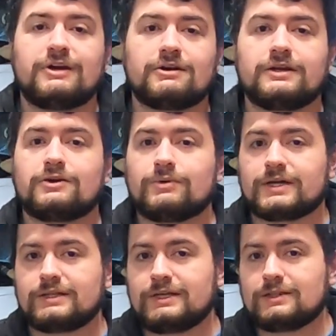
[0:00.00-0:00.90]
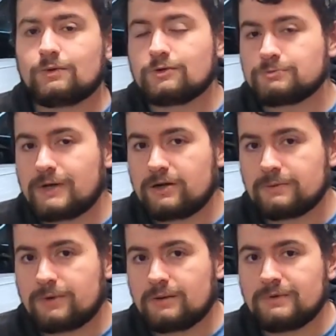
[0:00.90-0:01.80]
very quickly in the horsepower
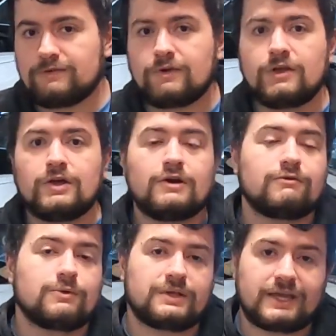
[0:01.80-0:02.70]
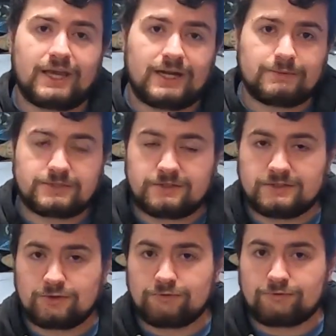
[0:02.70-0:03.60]
department for the Can-Am
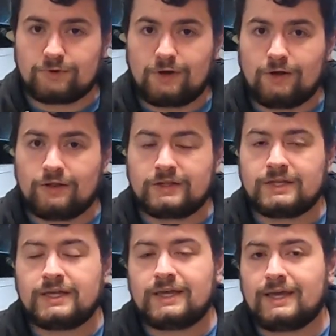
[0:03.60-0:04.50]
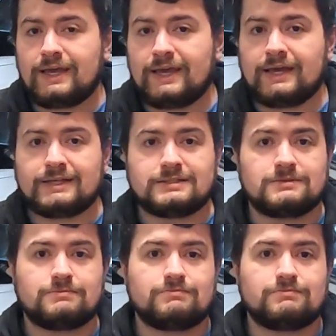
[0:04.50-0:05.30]
series overall. And